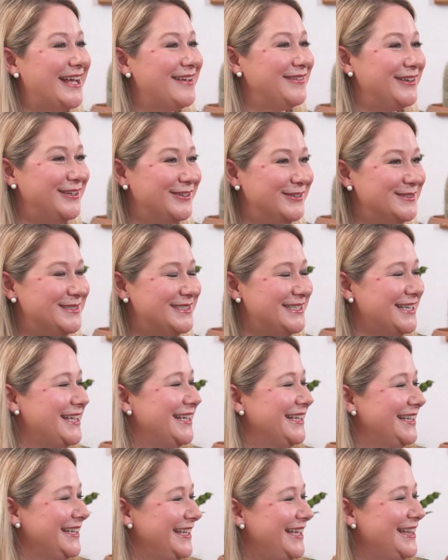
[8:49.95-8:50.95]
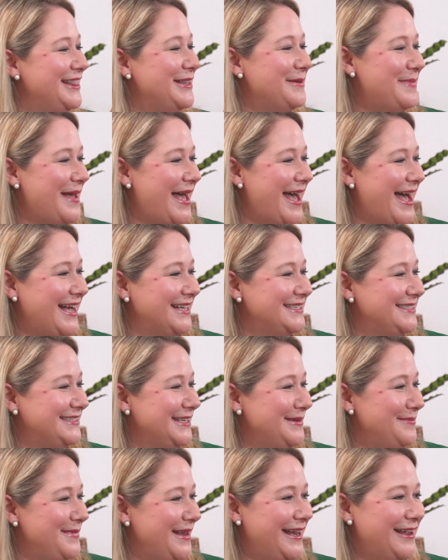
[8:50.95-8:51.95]
have used in the past
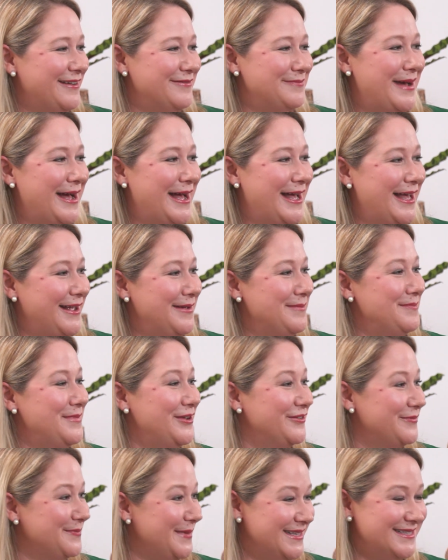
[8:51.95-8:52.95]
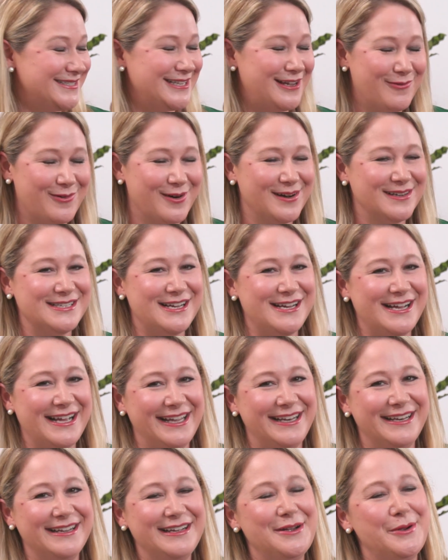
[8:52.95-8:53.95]
in many of my movements I've worked
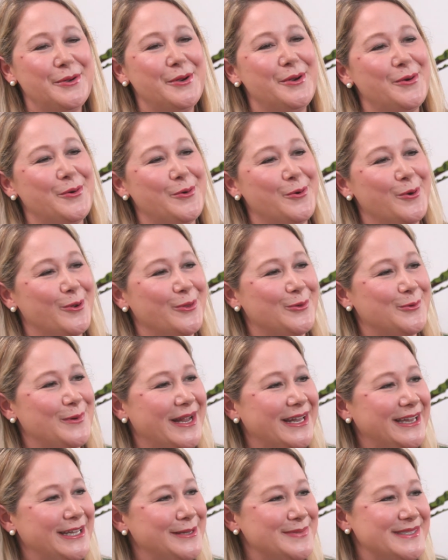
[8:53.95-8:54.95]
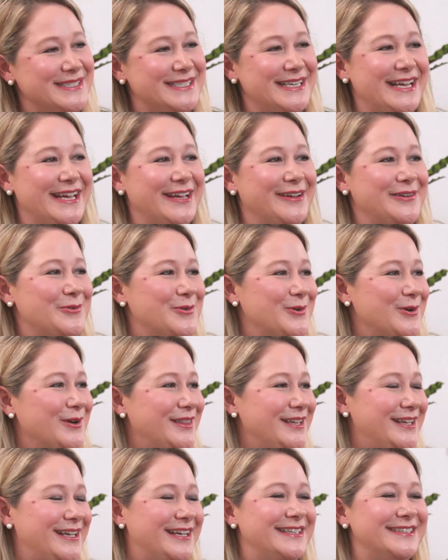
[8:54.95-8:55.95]
on, or the red lipstick or
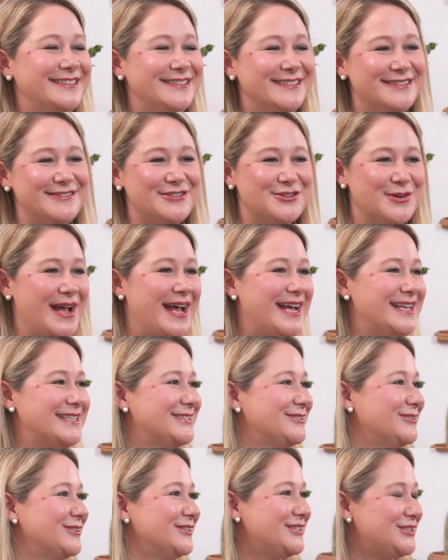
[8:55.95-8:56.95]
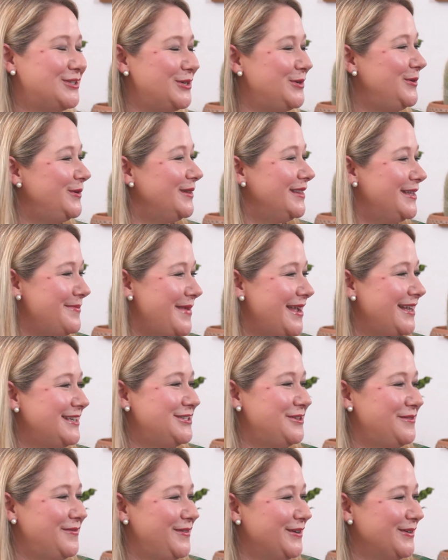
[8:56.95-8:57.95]
the dress or suit that
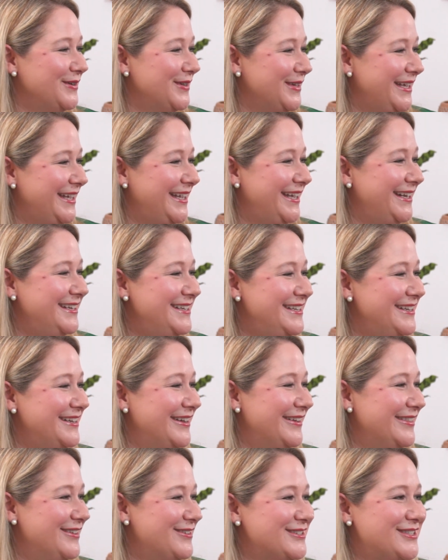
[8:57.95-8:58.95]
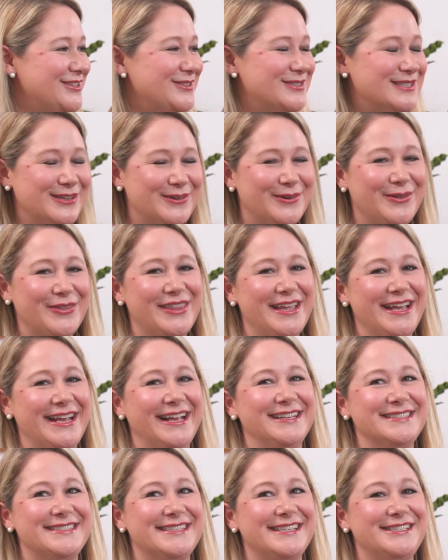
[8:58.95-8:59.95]
makes you feel good, there's those little
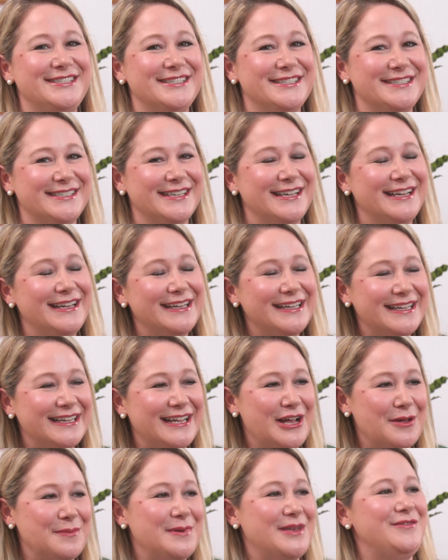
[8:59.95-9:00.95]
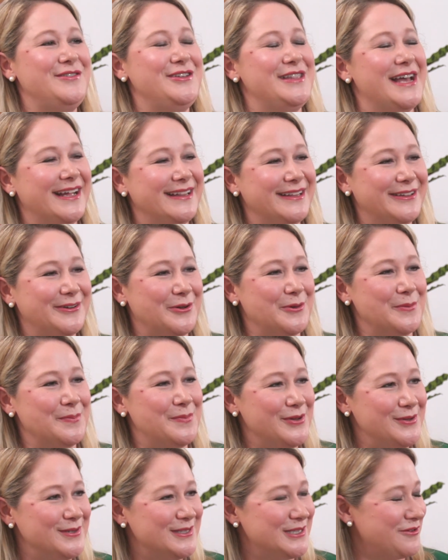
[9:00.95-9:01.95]
things that just help give you that little
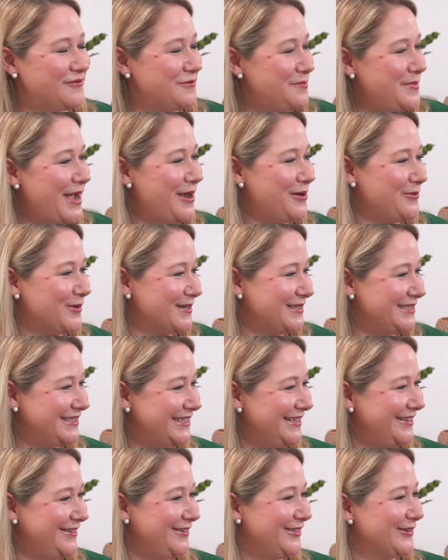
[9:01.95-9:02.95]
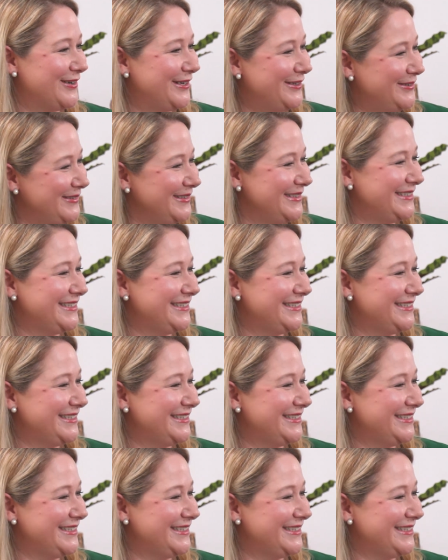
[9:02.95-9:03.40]
boost of power to get you through.